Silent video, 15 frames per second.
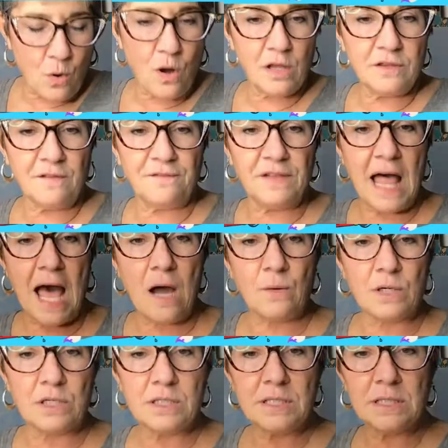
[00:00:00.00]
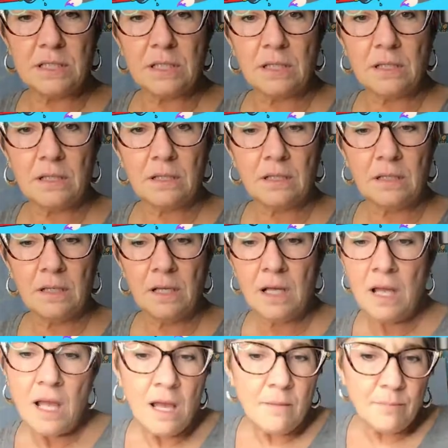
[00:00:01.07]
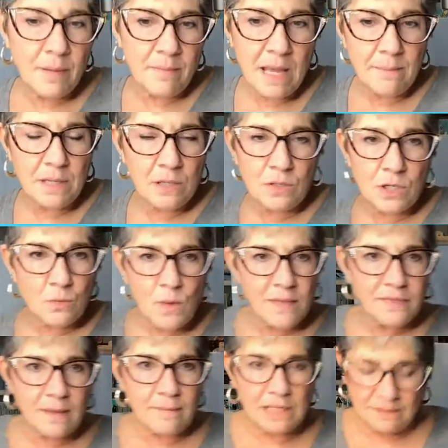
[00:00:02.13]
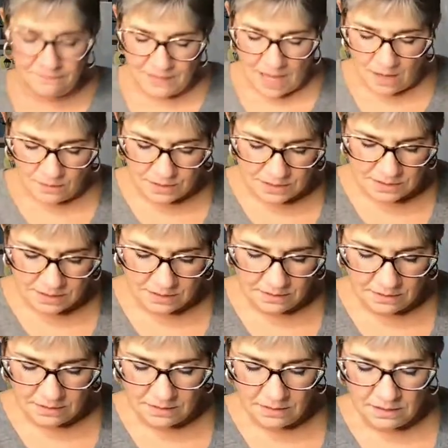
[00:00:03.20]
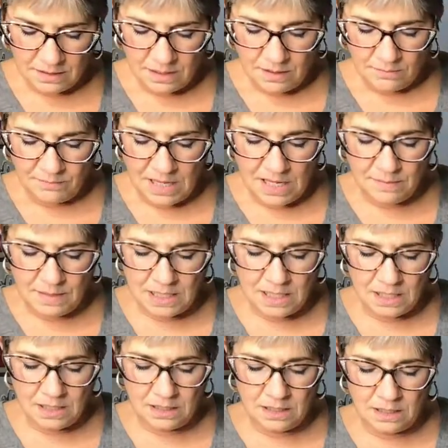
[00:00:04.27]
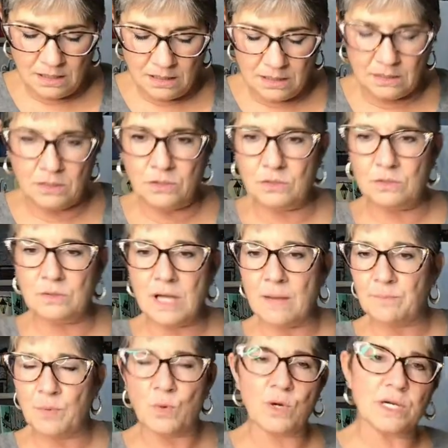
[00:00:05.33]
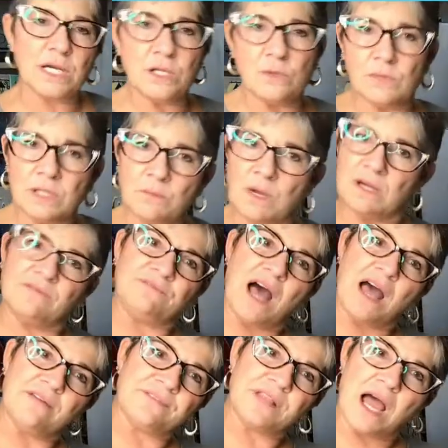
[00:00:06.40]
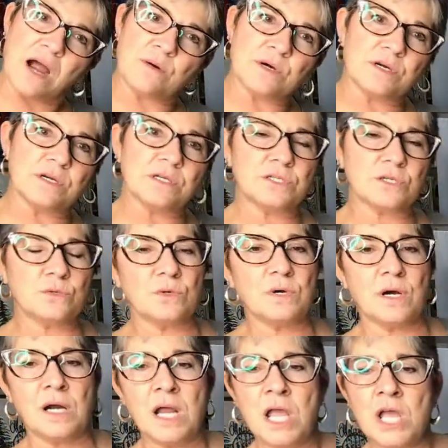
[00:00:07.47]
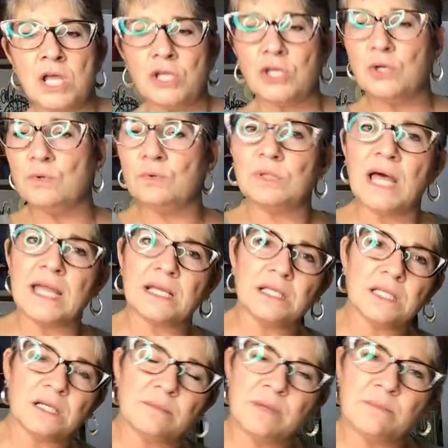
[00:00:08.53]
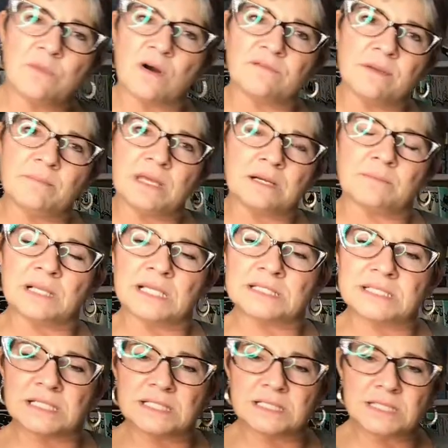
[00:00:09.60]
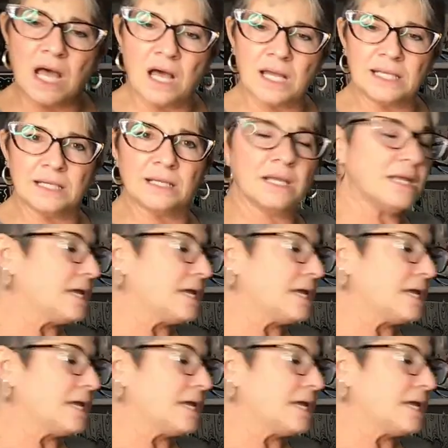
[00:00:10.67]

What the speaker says: all the flowers, but maybe you didn't want that many flowers. Maybe you got bored and you only wanted 5 flowers, or you like a little bit more of a minimalistic design.